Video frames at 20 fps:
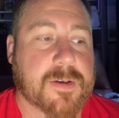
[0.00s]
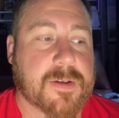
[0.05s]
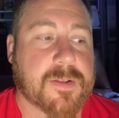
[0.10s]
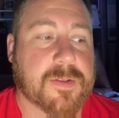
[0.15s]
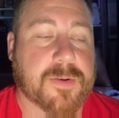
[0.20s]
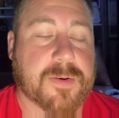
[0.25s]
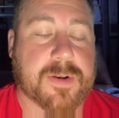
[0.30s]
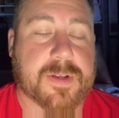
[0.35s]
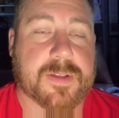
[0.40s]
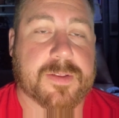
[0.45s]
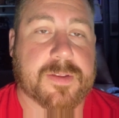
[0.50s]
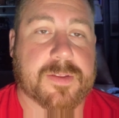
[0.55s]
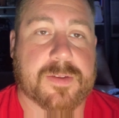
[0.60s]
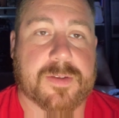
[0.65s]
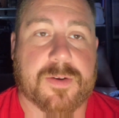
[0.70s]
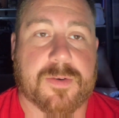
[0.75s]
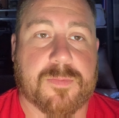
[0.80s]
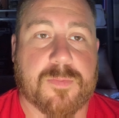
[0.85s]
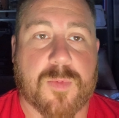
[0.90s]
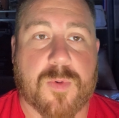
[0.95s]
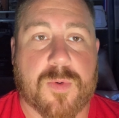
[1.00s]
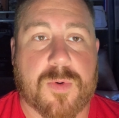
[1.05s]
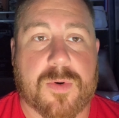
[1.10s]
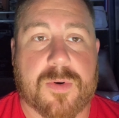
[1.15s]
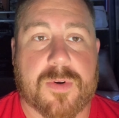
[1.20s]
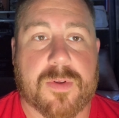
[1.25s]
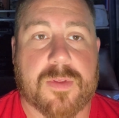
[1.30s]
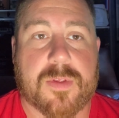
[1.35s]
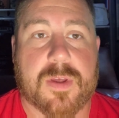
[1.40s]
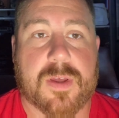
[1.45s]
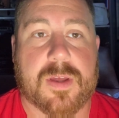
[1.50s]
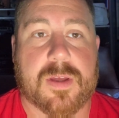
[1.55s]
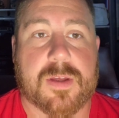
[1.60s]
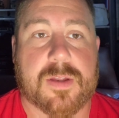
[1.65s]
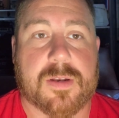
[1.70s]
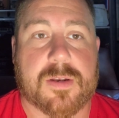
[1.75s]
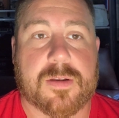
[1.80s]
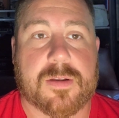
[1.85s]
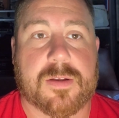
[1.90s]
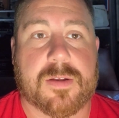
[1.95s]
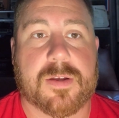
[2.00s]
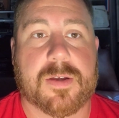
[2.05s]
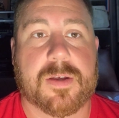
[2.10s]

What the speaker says: learning that you're more than,